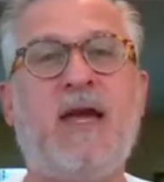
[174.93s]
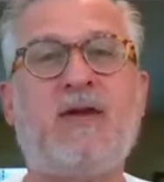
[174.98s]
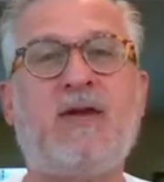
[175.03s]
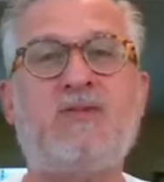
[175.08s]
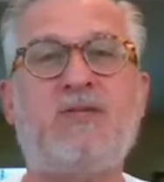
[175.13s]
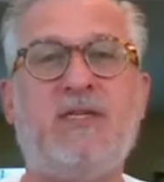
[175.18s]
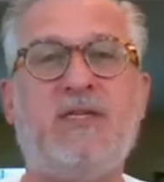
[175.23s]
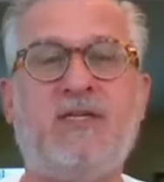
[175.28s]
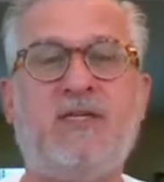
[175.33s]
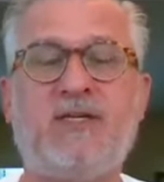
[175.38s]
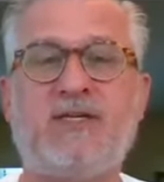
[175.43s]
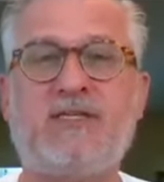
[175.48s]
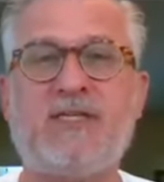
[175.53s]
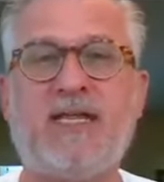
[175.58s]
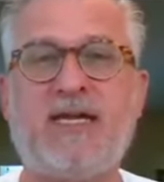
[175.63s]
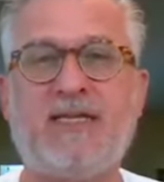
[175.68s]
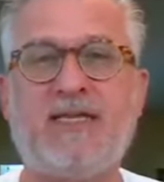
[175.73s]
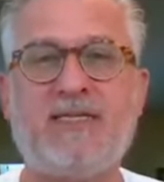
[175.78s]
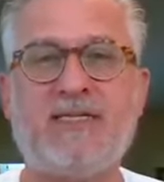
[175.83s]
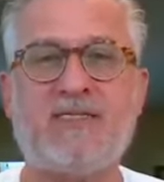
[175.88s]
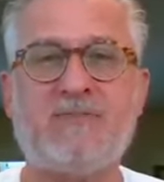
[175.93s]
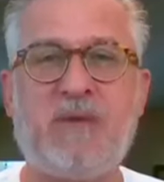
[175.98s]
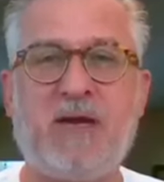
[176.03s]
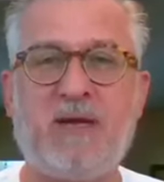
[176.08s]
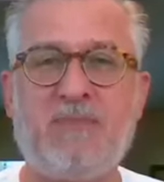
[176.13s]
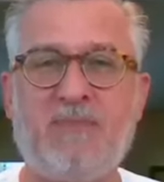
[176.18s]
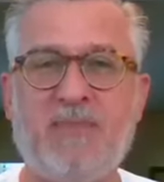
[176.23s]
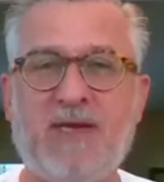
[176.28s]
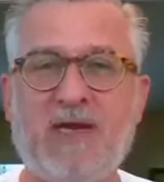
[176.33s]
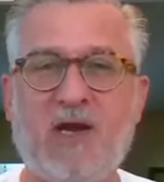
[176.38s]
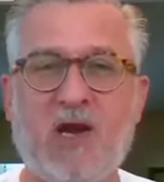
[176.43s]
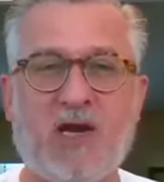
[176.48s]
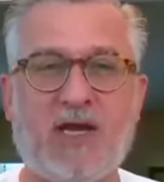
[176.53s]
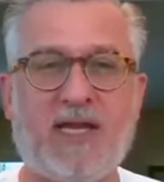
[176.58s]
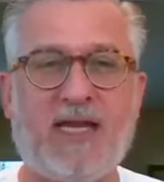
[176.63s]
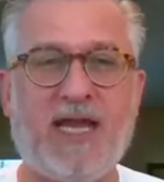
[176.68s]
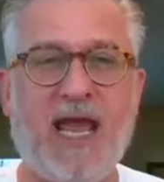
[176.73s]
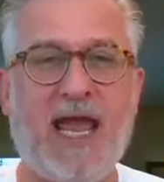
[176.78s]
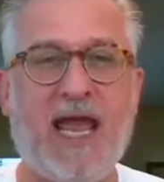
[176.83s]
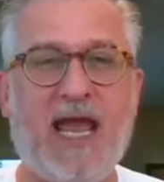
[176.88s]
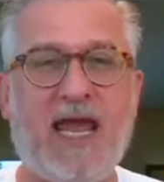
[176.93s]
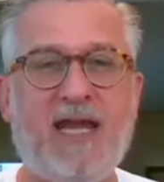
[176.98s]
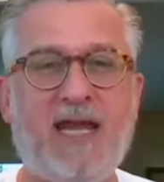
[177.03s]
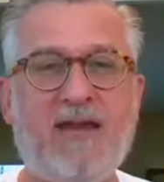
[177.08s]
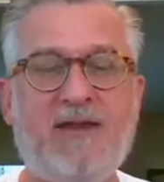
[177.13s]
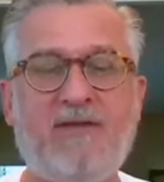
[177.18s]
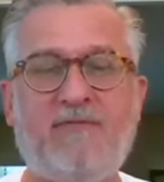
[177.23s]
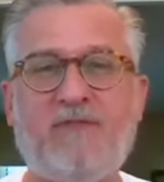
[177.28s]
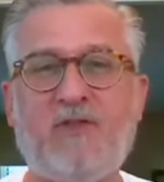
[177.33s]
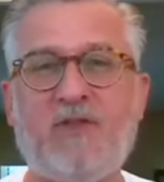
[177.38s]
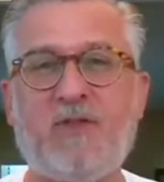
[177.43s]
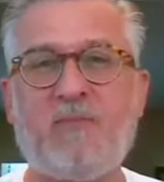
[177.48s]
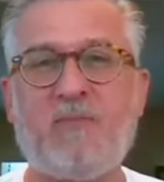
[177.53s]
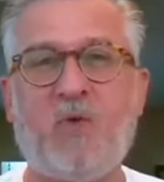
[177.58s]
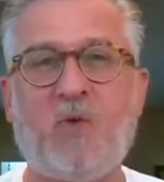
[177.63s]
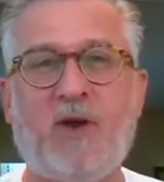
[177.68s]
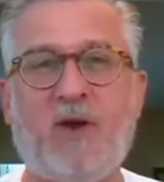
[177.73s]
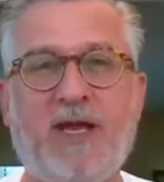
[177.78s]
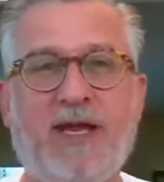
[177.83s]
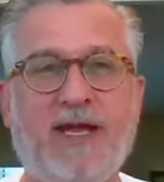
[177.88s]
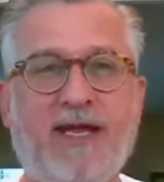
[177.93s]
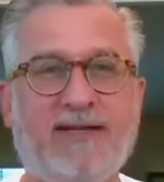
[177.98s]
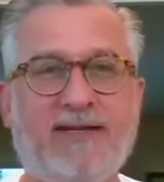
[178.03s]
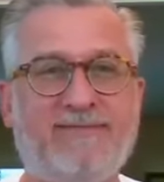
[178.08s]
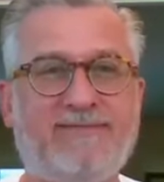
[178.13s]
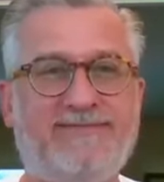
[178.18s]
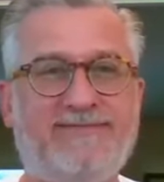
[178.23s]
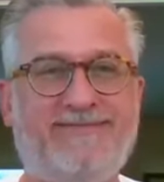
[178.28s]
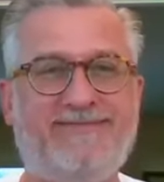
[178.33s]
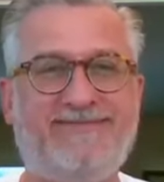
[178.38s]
Actually, looks like this might be our gang for the morning.